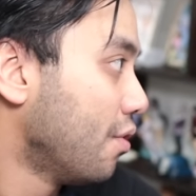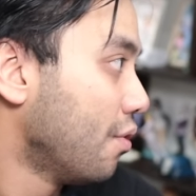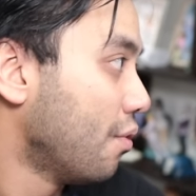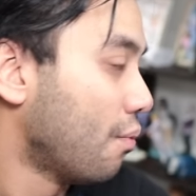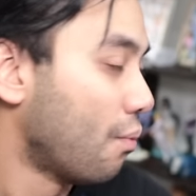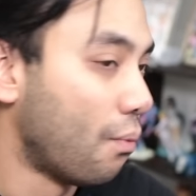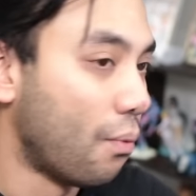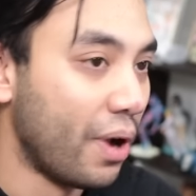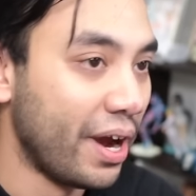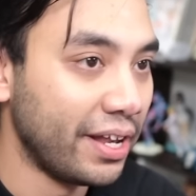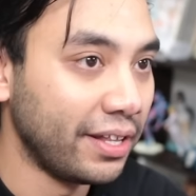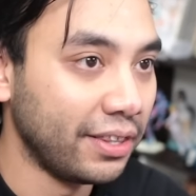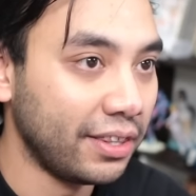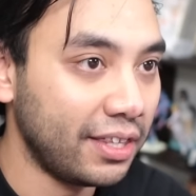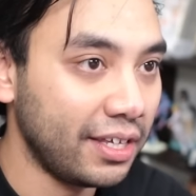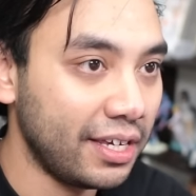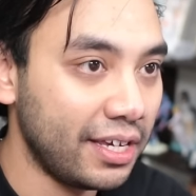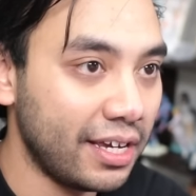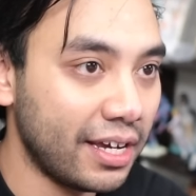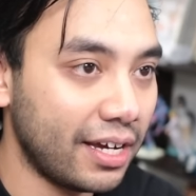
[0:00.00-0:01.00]
when
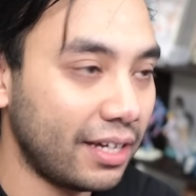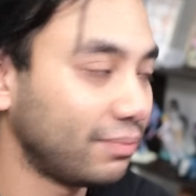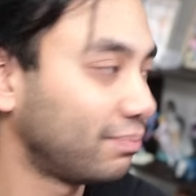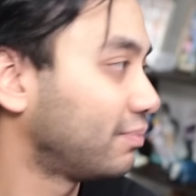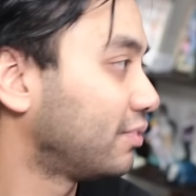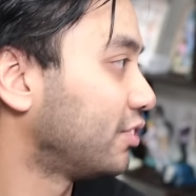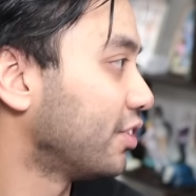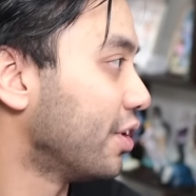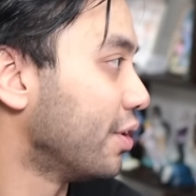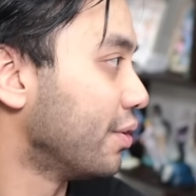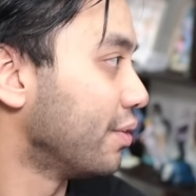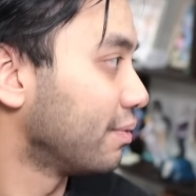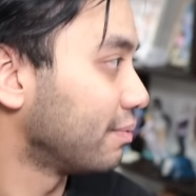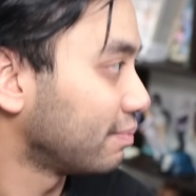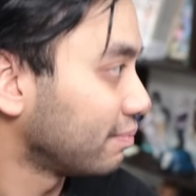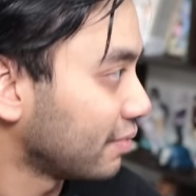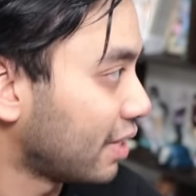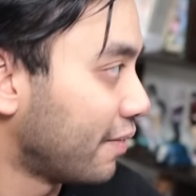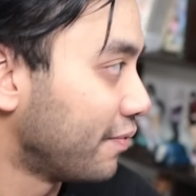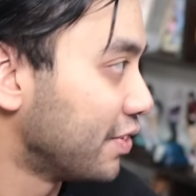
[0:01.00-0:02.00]
the... So,
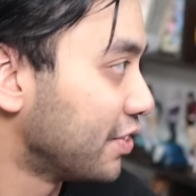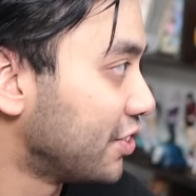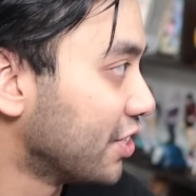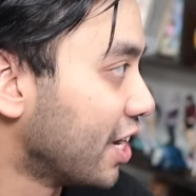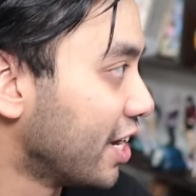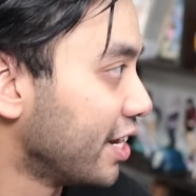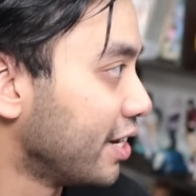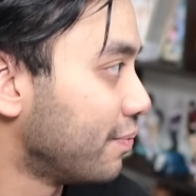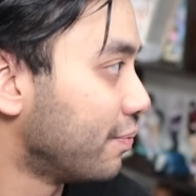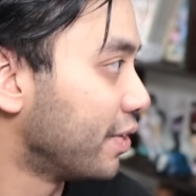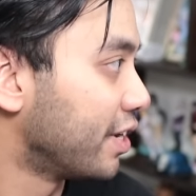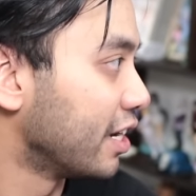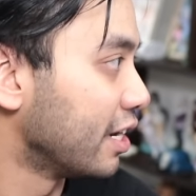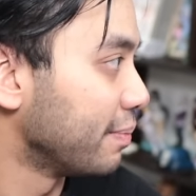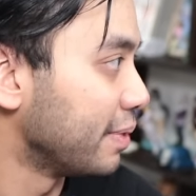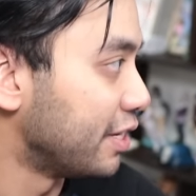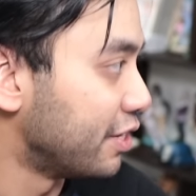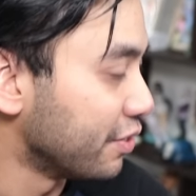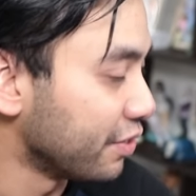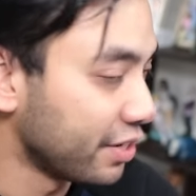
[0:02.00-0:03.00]
I've decided we're going to
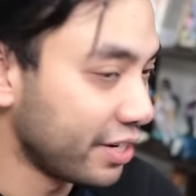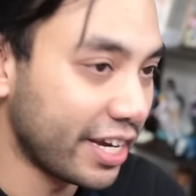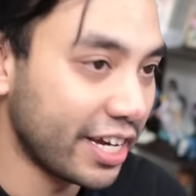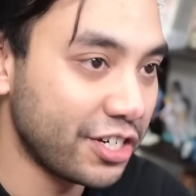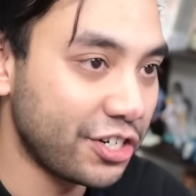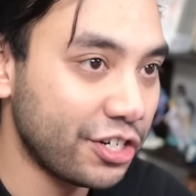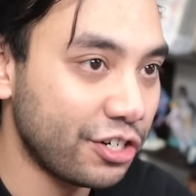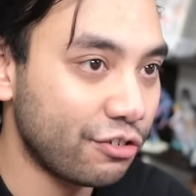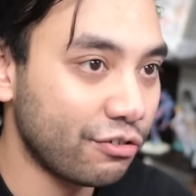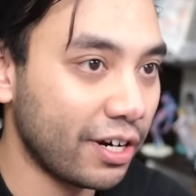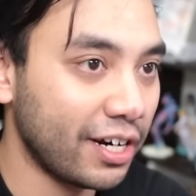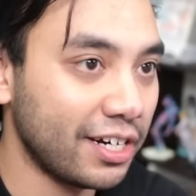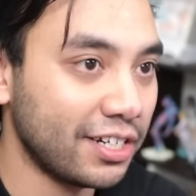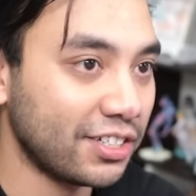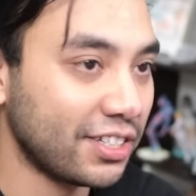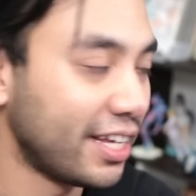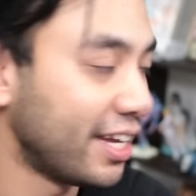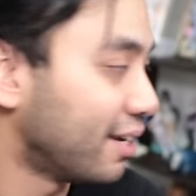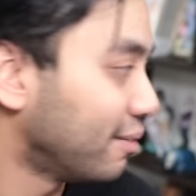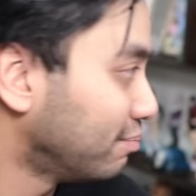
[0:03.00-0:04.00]
be doing Genshin trailers
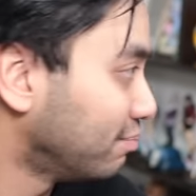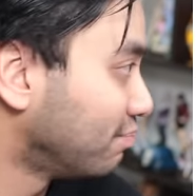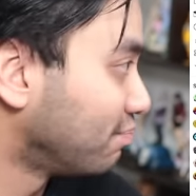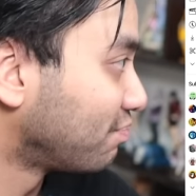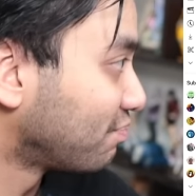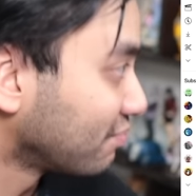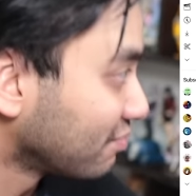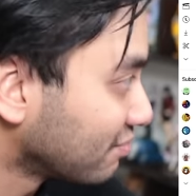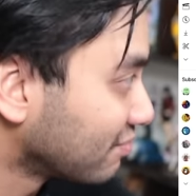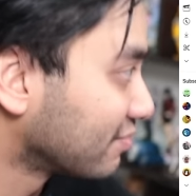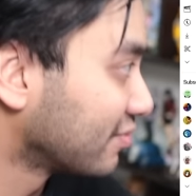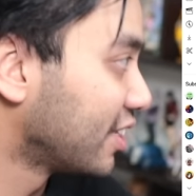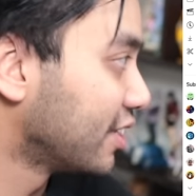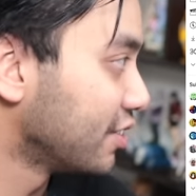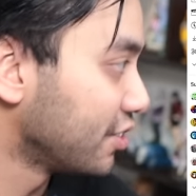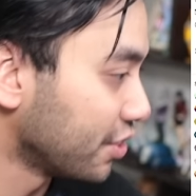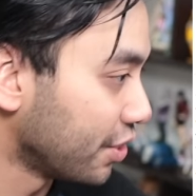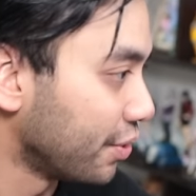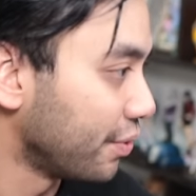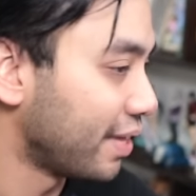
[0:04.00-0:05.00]
now.
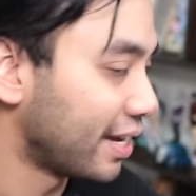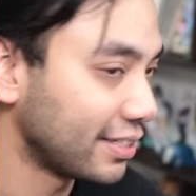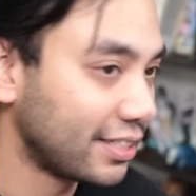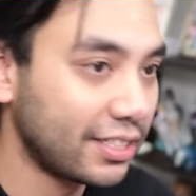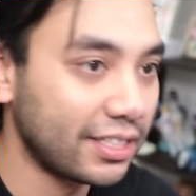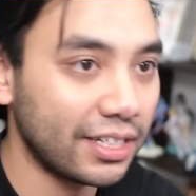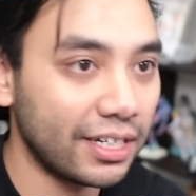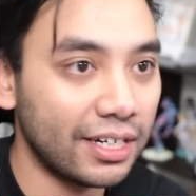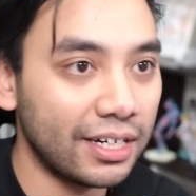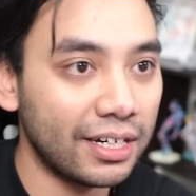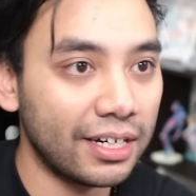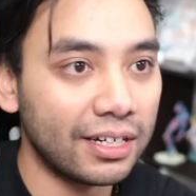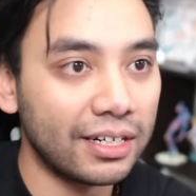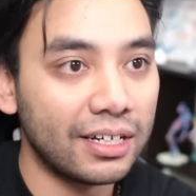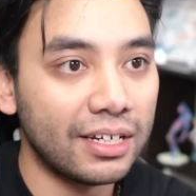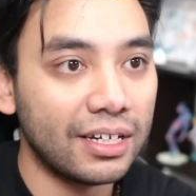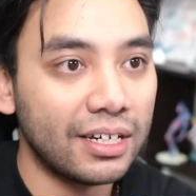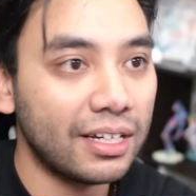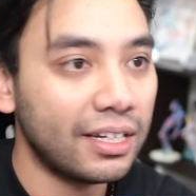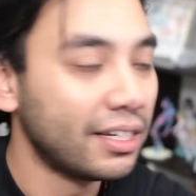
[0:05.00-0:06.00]
So, that's what
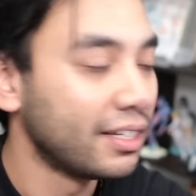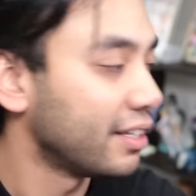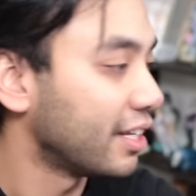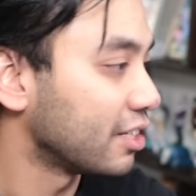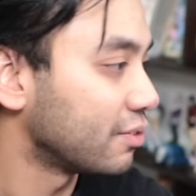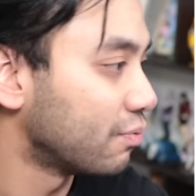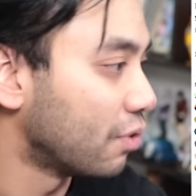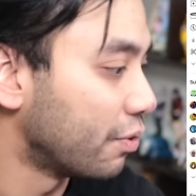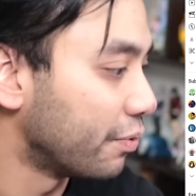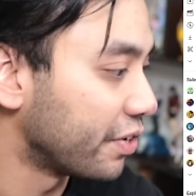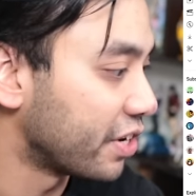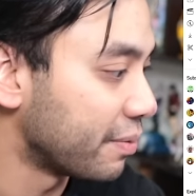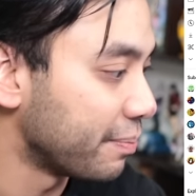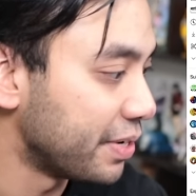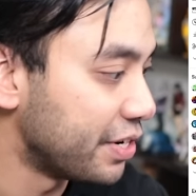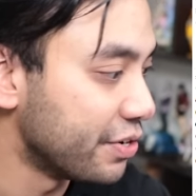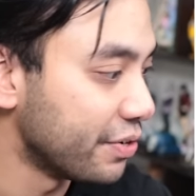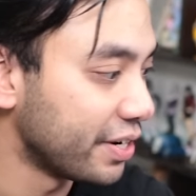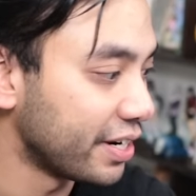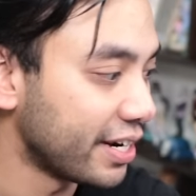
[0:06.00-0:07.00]
we're going to be
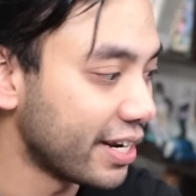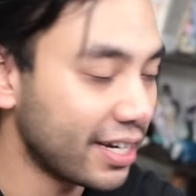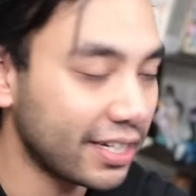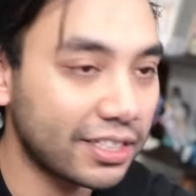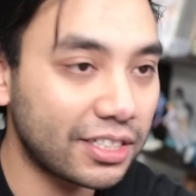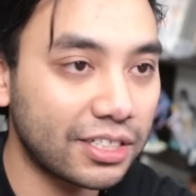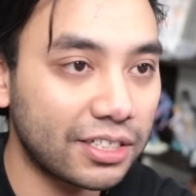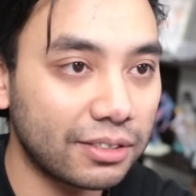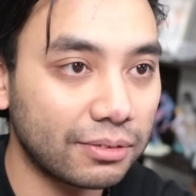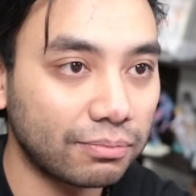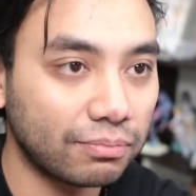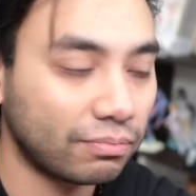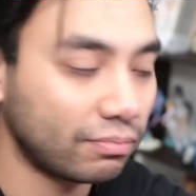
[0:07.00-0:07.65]
doing next.